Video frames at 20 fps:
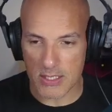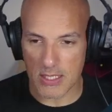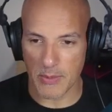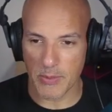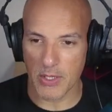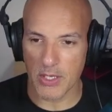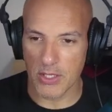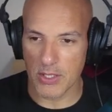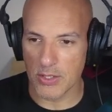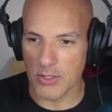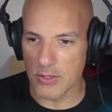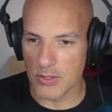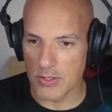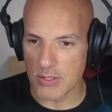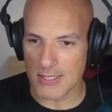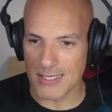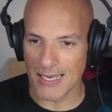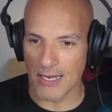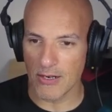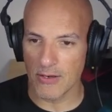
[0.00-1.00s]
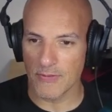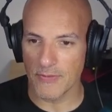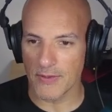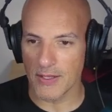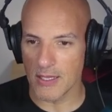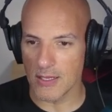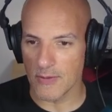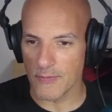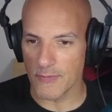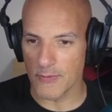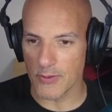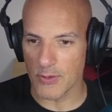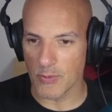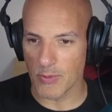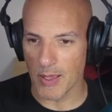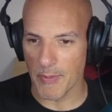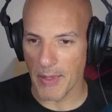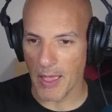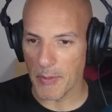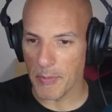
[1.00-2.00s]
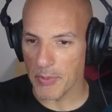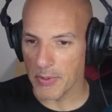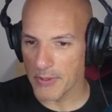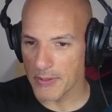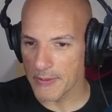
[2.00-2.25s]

I'm going to use Laravel for the web app,